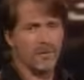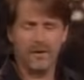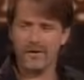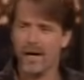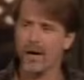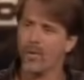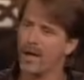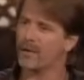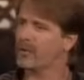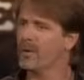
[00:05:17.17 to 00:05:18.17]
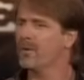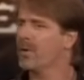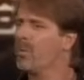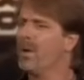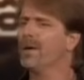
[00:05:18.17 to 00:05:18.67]
do to stay awake through
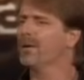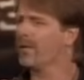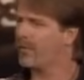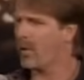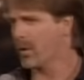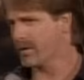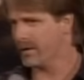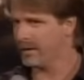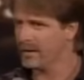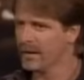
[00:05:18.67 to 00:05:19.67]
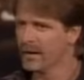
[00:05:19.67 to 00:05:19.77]
the Wheel of Fortune.